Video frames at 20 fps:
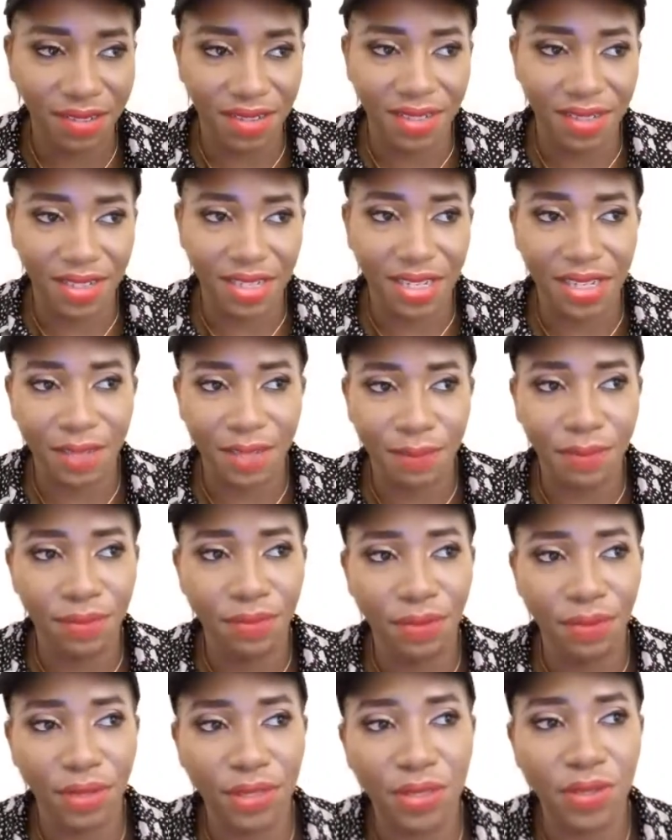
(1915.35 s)
Like
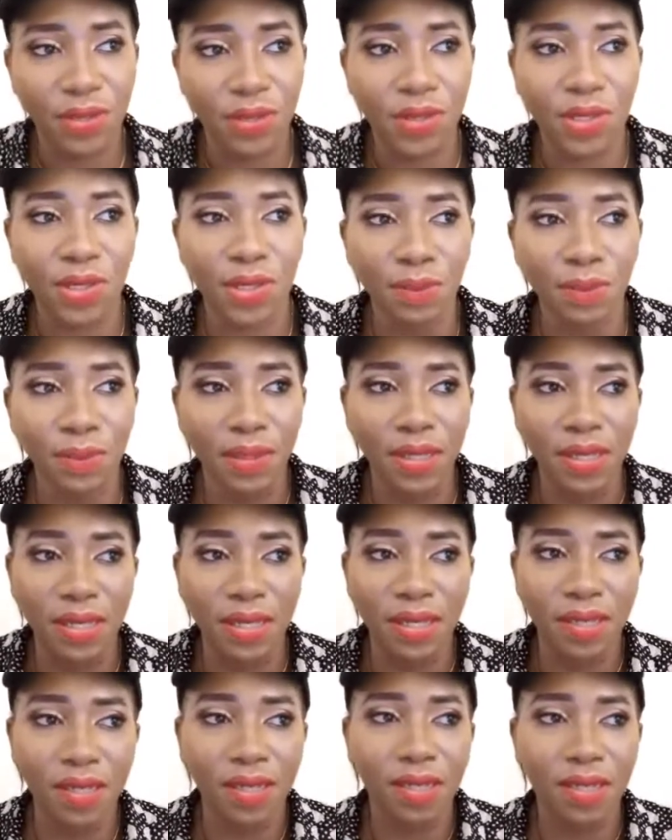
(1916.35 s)
before, it used to
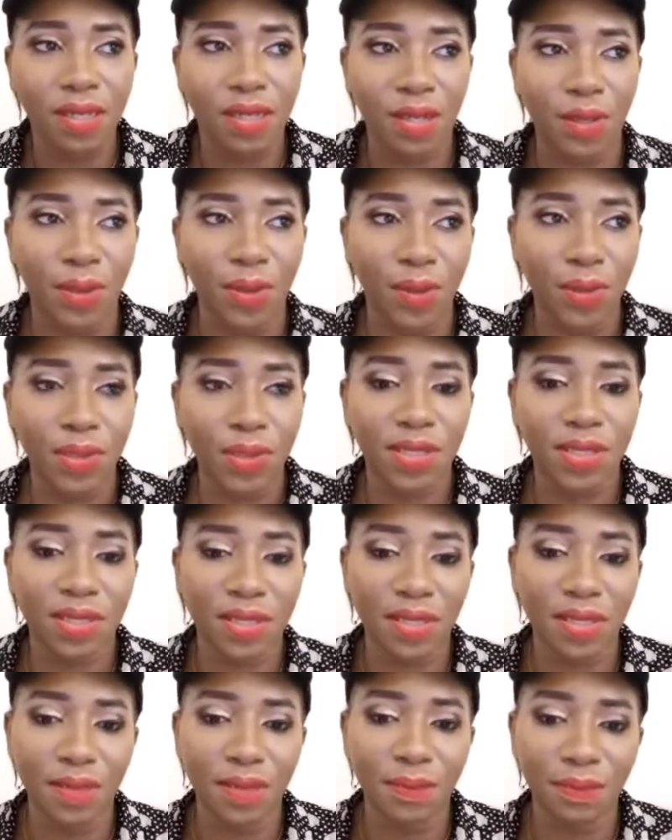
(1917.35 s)
be clothes.
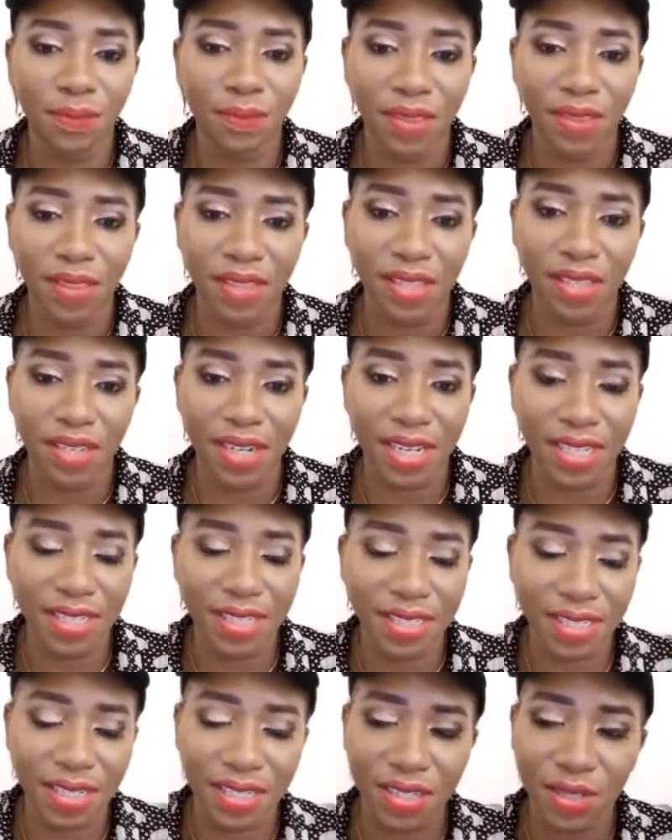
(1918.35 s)
Then I
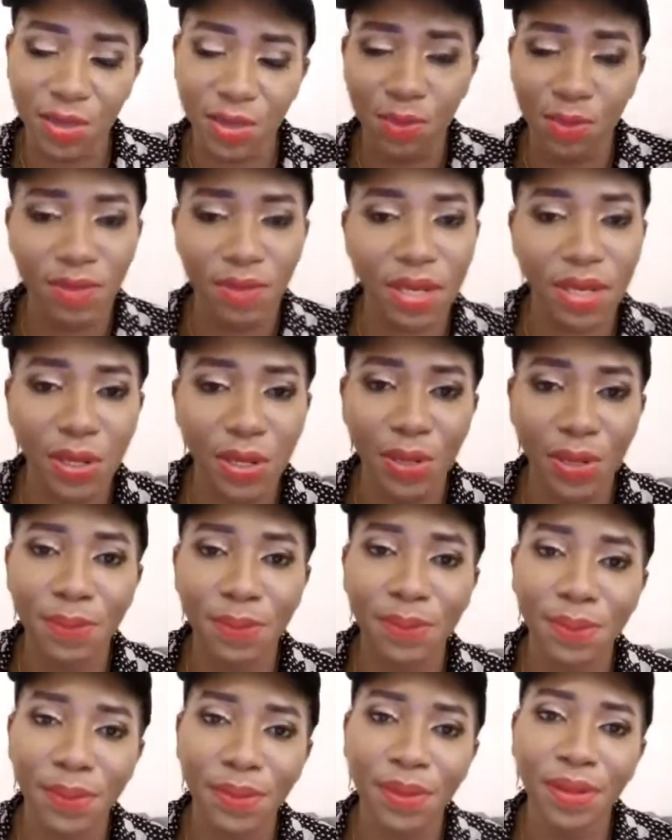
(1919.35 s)
changed to makeup.